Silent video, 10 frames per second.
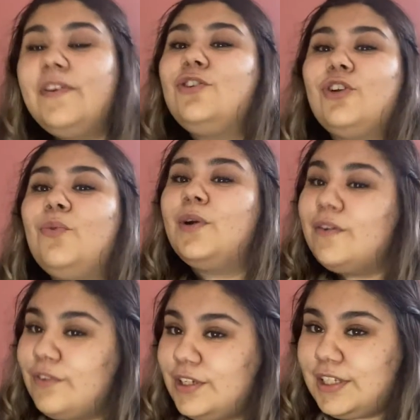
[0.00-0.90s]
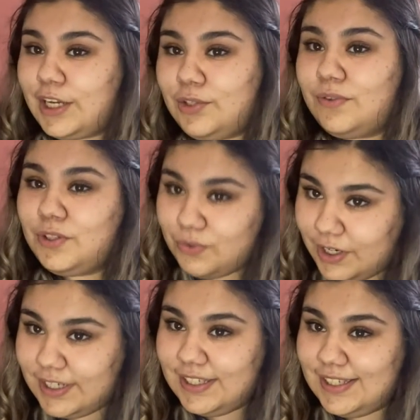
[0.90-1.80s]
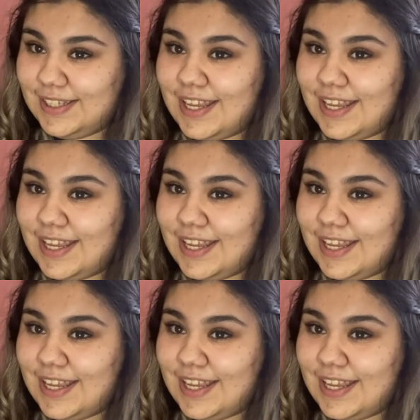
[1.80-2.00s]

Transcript: join one their scheduled tours.